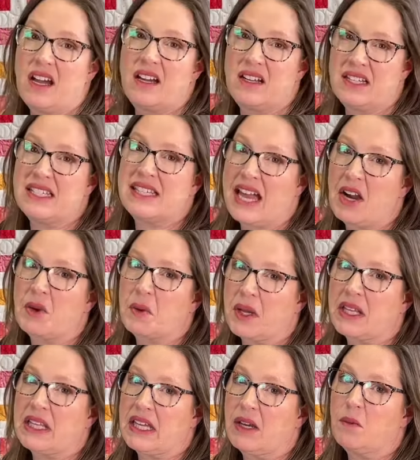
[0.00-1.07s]
uh, is how
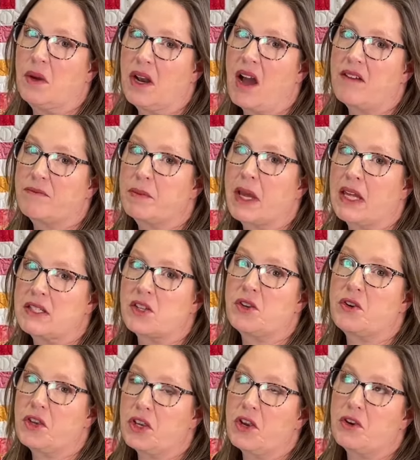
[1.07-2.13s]
quickly it went off, because
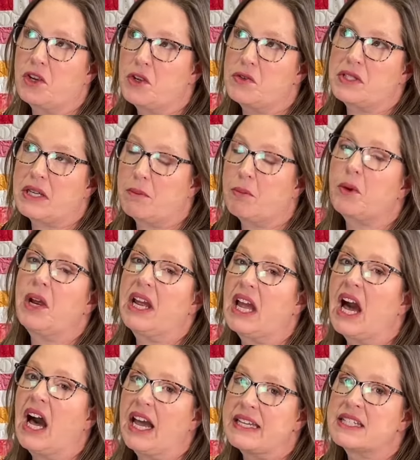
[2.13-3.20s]
you're using
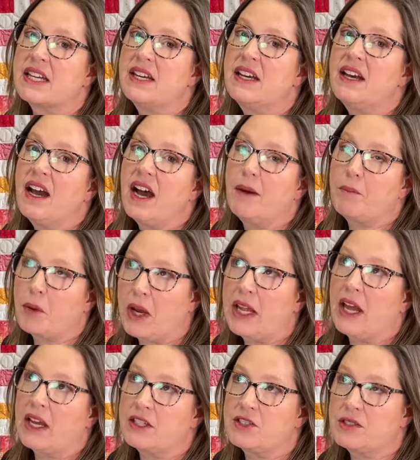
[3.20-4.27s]
pre-cut a
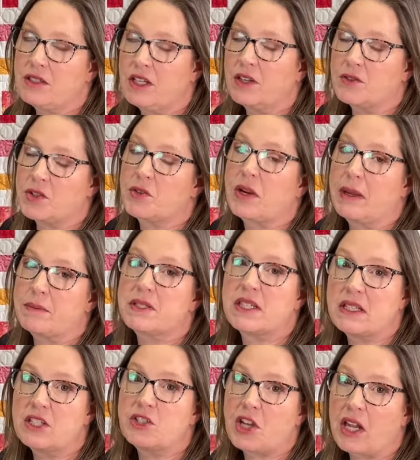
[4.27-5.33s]
pre-cut, you know, strips
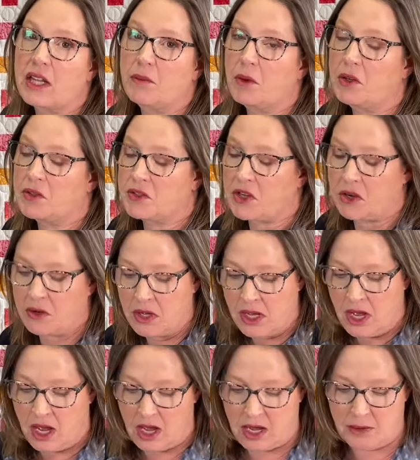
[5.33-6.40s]
in the jelly roll. So
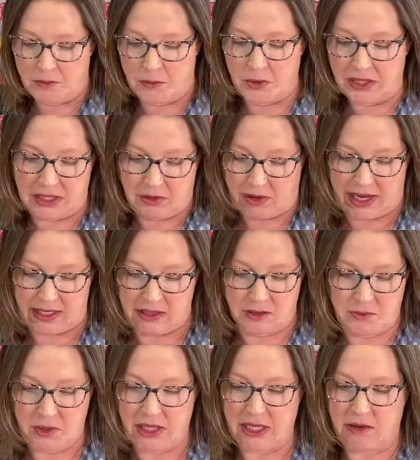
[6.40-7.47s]
um, really great,
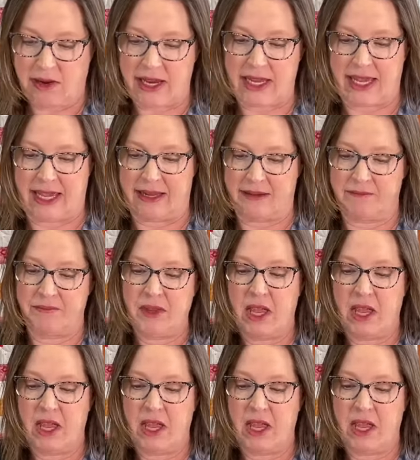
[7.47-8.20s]
really great kit.